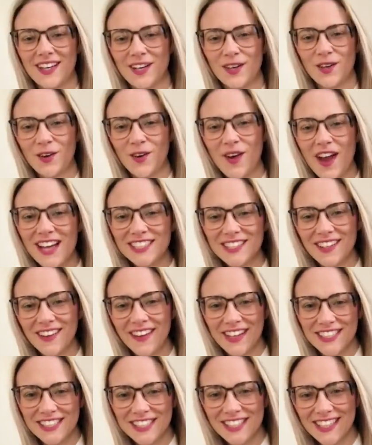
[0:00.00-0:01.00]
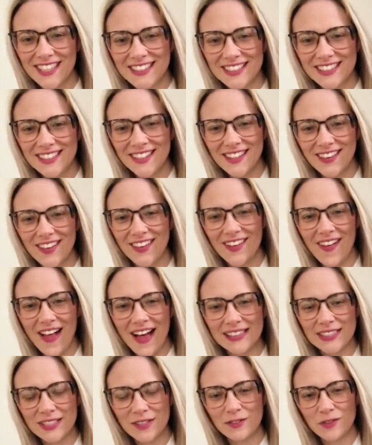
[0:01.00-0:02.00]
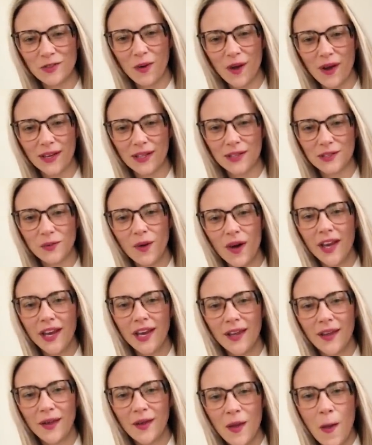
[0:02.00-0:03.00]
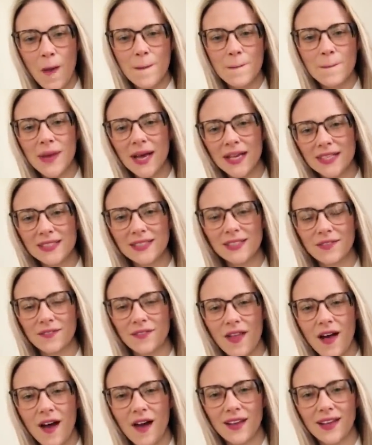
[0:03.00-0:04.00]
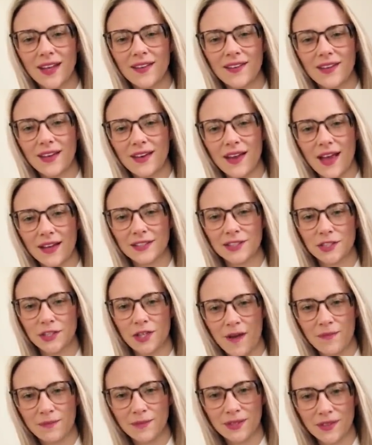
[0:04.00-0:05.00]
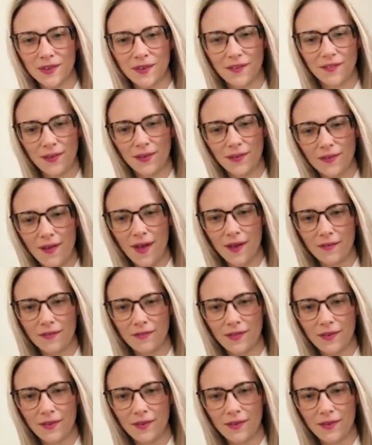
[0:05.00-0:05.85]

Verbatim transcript: Congratulations to the class of 2020. Best of luck in the next chapter of your life.